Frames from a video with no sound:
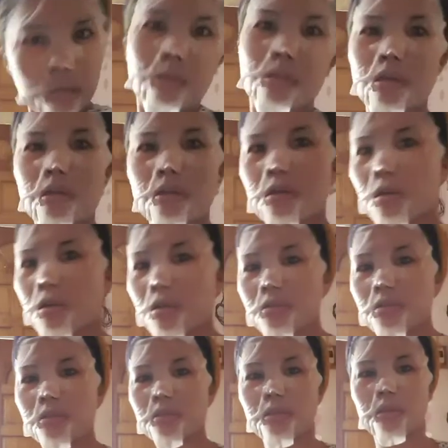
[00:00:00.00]
anything,
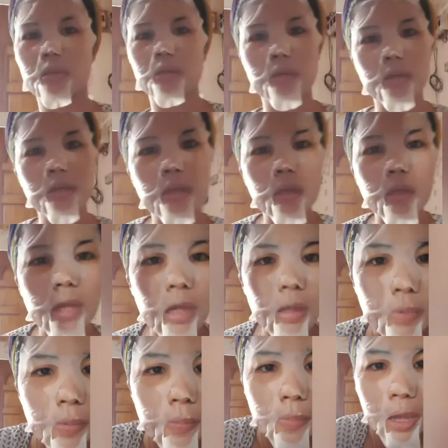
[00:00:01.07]
girls. And
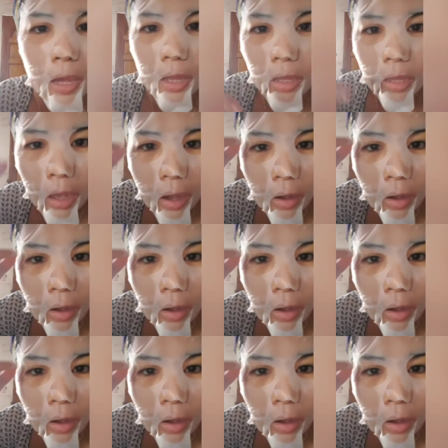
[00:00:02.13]
I'll be back